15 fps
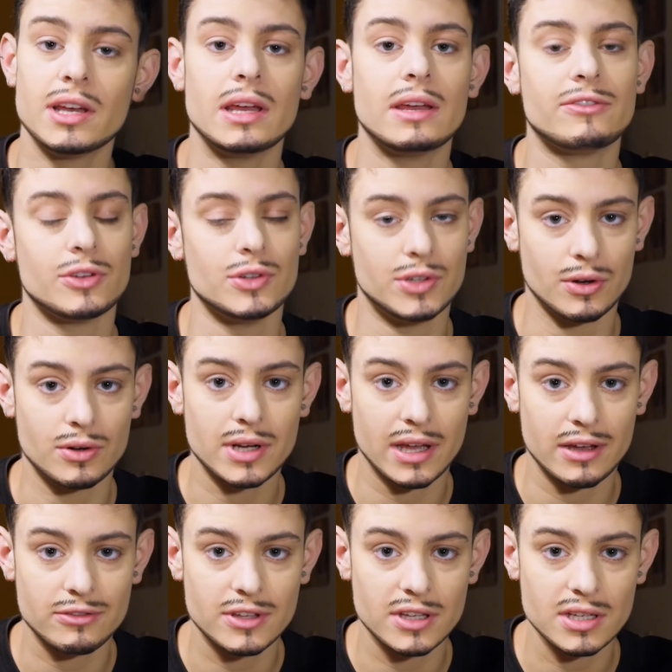If you don't
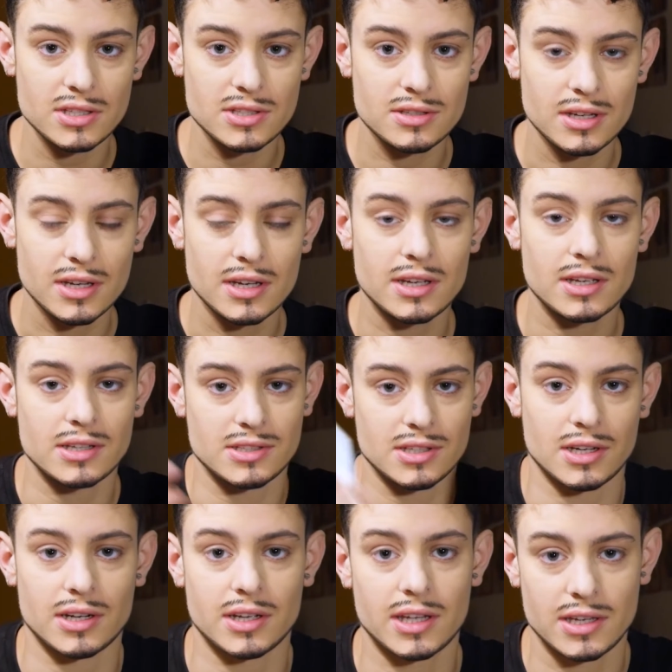have this, it's
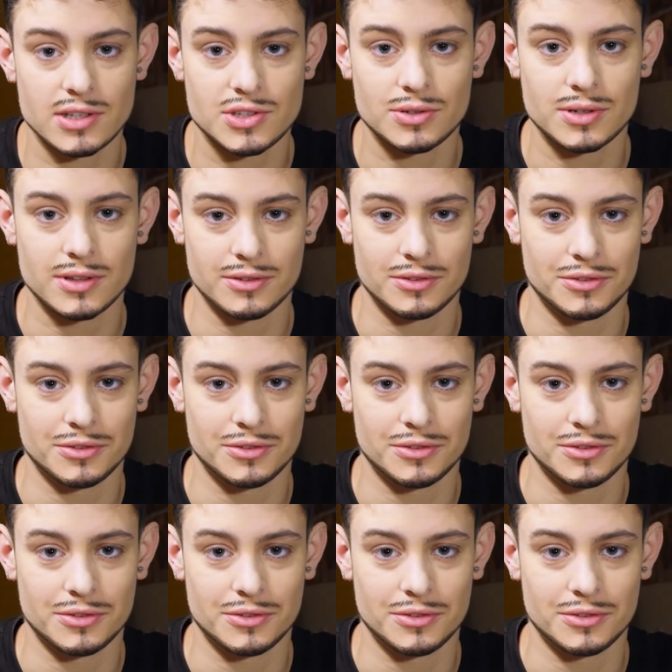gonna get you into